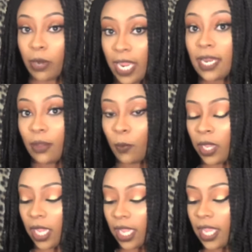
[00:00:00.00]
braided
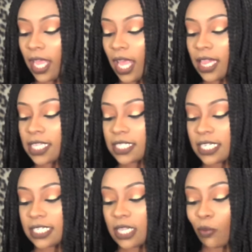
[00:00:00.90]
wig and
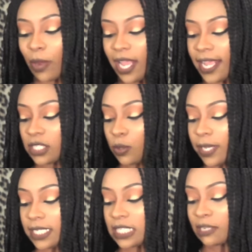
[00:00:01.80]
this is the reggae
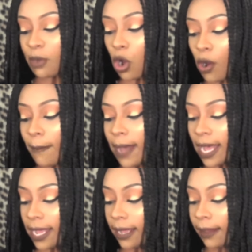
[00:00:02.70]
twist small
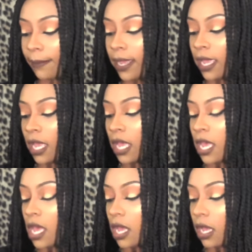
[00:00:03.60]
bob
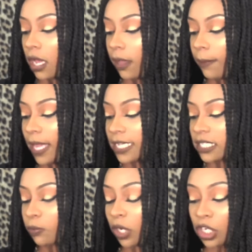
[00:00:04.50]
um, and
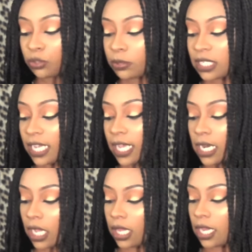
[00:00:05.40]
it's 100%
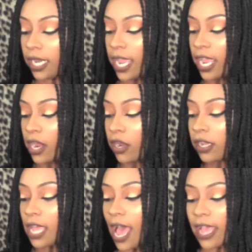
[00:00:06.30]
Kanekalon
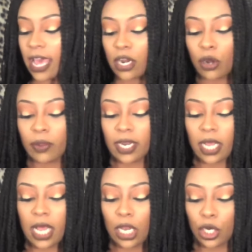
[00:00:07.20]
hair I got her in
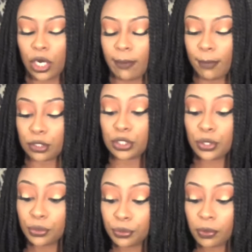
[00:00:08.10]
a color number
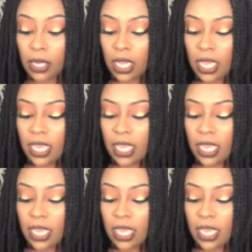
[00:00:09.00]
two